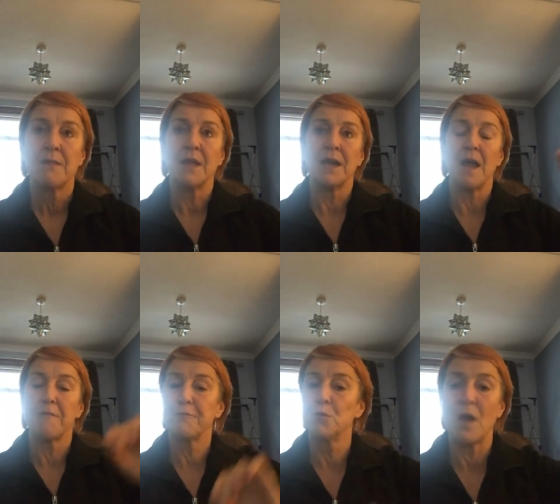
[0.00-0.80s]
then
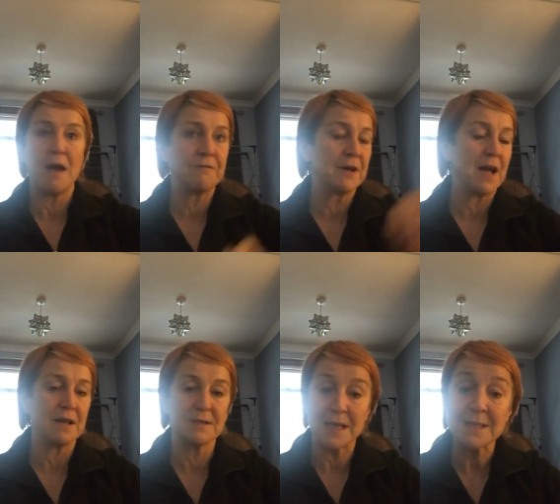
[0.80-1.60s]
if you ever
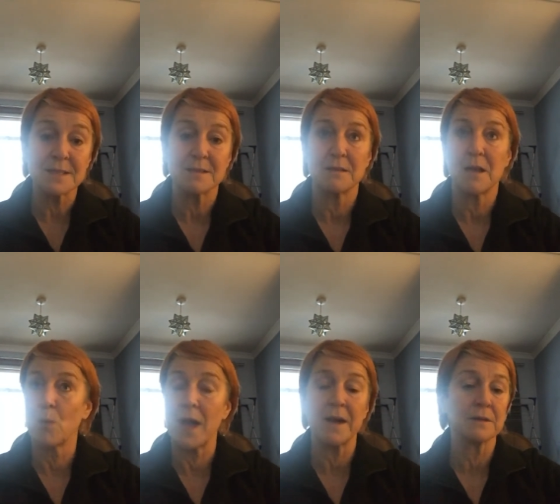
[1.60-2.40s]
did
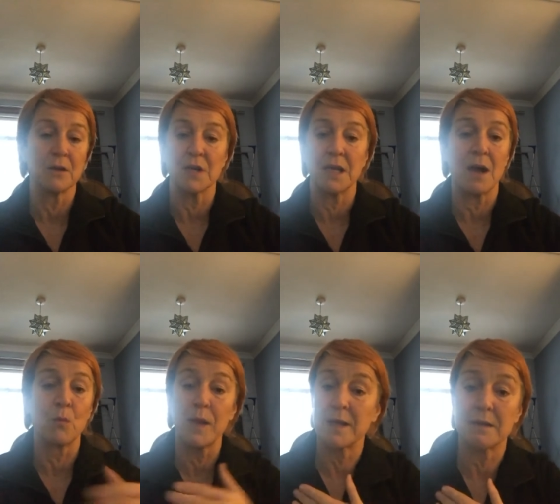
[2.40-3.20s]
were unlucky
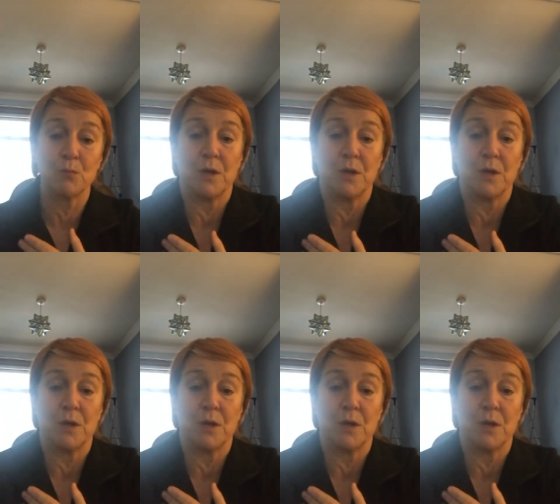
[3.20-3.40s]
and we,